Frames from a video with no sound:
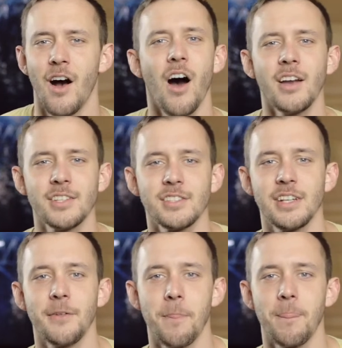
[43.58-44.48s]

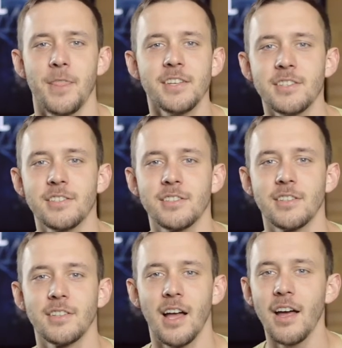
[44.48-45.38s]
honestly, this is
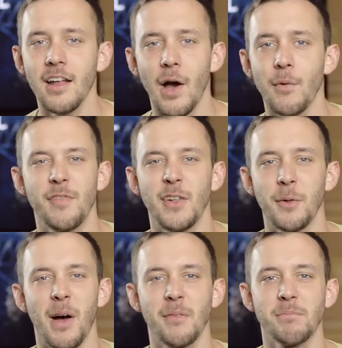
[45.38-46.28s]
kind of how we feel
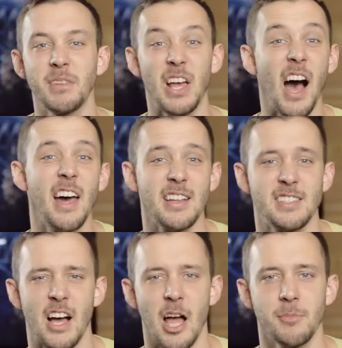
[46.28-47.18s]
about God at
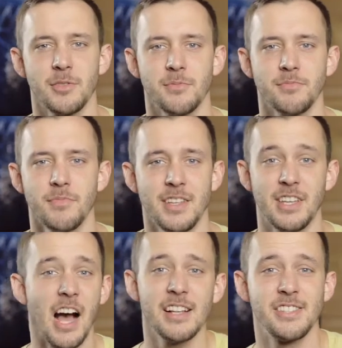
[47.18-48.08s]
times. Is
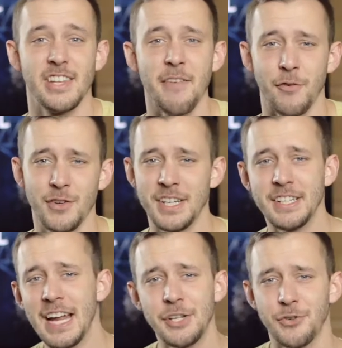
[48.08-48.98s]
God safe or is he
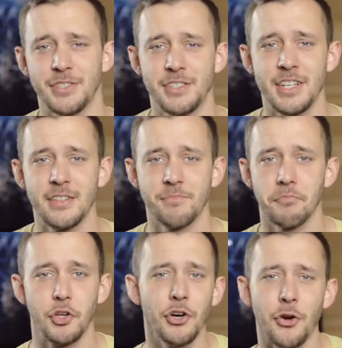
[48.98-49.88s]
dangerous? Is he
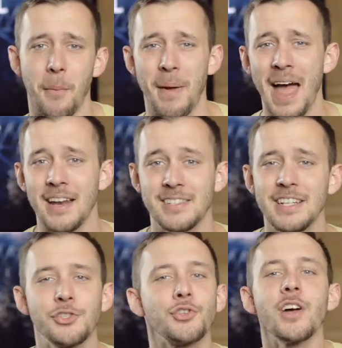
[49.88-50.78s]
good or bad? Is
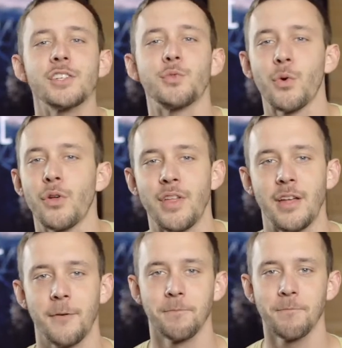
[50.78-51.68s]
he trustworthy?
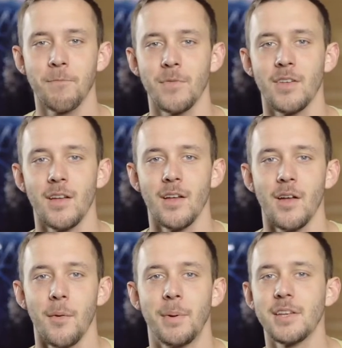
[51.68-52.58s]

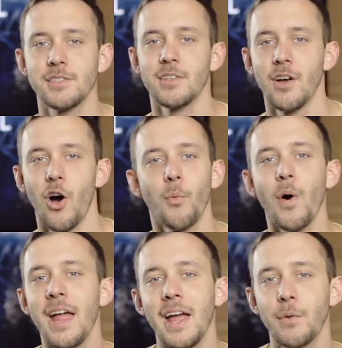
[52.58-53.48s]
Because on
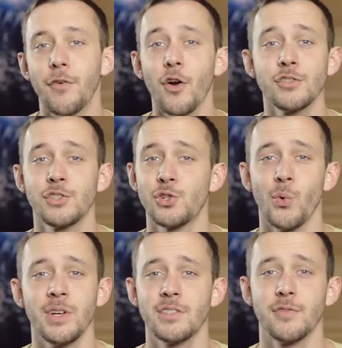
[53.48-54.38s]
one hand, we've heard
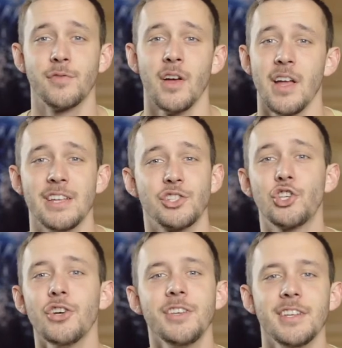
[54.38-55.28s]
stories of his
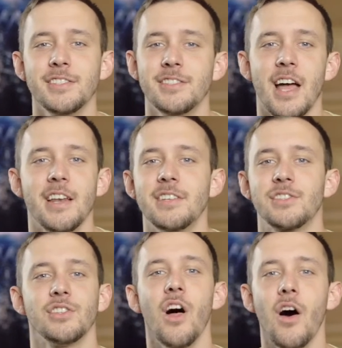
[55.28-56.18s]
goodness and
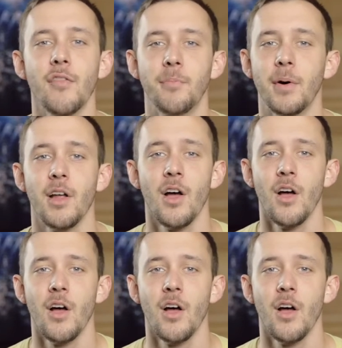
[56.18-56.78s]
his love, but